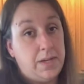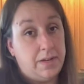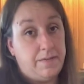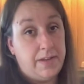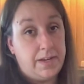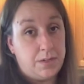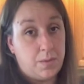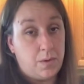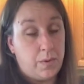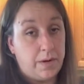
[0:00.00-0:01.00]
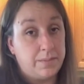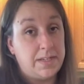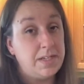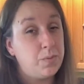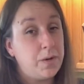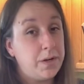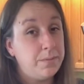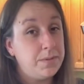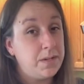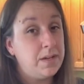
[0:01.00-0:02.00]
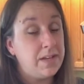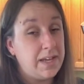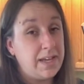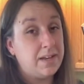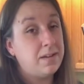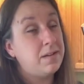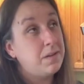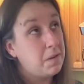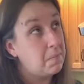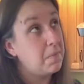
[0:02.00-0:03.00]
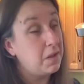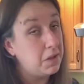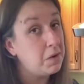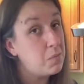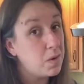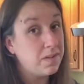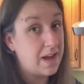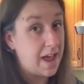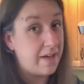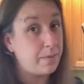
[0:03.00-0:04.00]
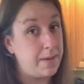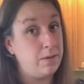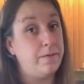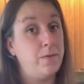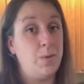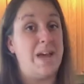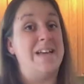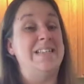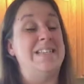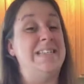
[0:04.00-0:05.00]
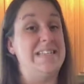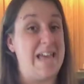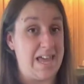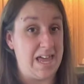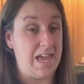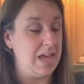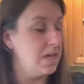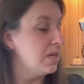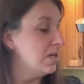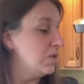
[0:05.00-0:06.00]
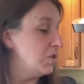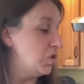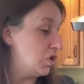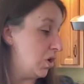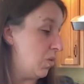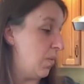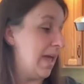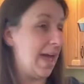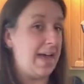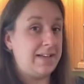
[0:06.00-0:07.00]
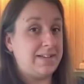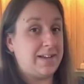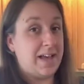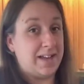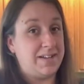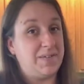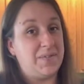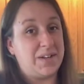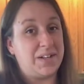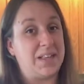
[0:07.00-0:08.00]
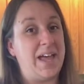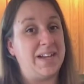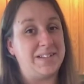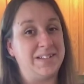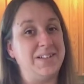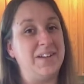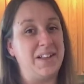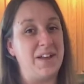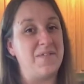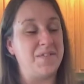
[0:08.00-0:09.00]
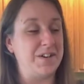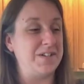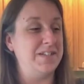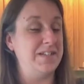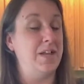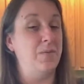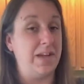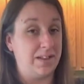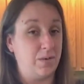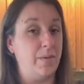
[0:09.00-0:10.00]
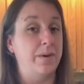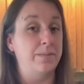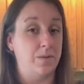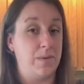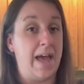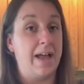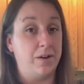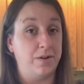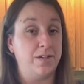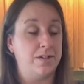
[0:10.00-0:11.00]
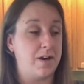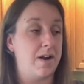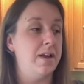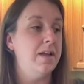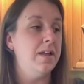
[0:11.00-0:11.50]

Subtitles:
can feed it to our worms. These worms eat a little more than a half a pound of food a day. So we had to kind of collect a little at first, and then we got the worms and we had a good start.